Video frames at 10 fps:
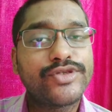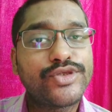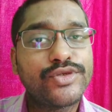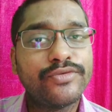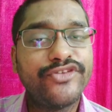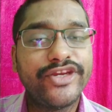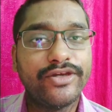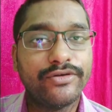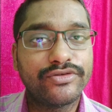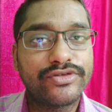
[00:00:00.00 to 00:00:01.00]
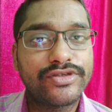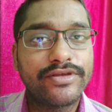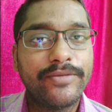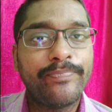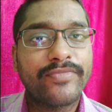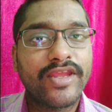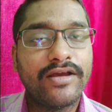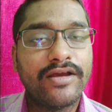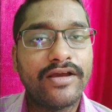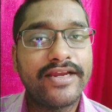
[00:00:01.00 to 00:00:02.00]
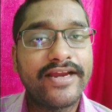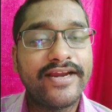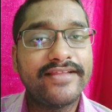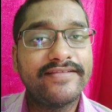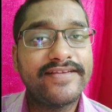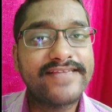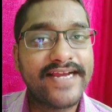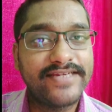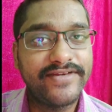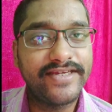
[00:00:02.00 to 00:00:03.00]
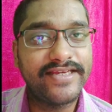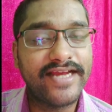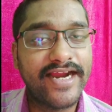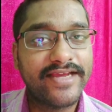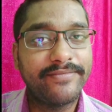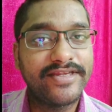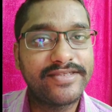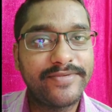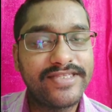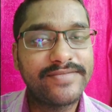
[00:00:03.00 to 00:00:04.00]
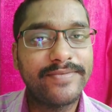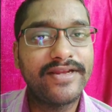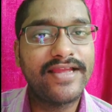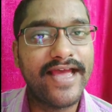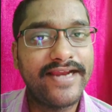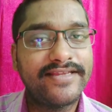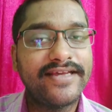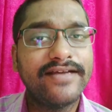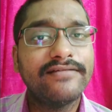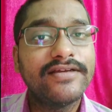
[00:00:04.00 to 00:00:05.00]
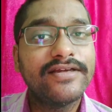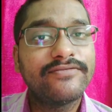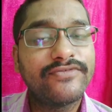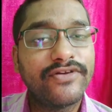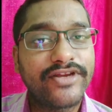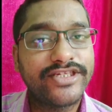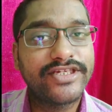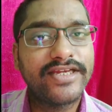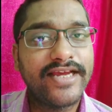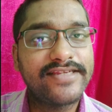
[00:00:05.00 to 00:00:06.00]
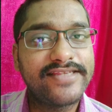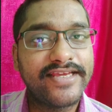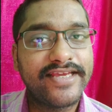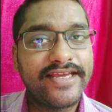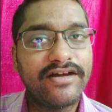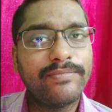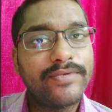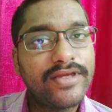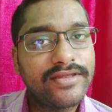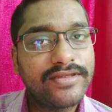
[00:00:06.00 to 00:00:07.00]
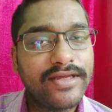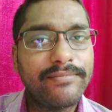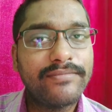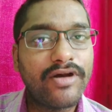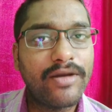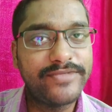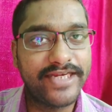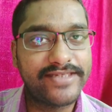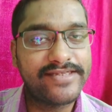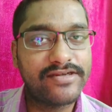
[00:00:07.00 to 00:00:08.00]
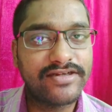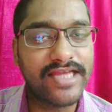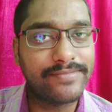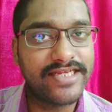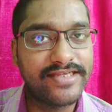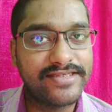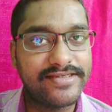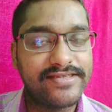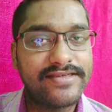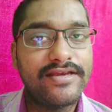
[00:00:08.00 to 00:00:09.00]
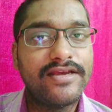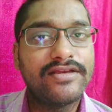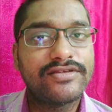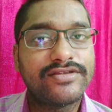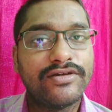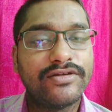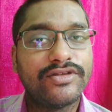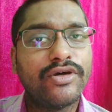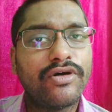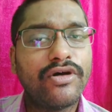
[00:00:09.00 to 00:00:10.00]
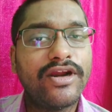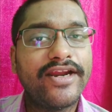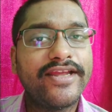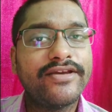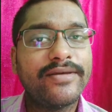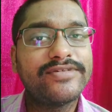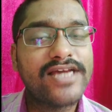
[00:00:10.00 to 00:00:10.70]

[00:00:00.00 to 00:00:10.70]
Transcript: two videos regarding this activity, Archimedes Principle and the flotation and sinking of the objects or substances. So though already you have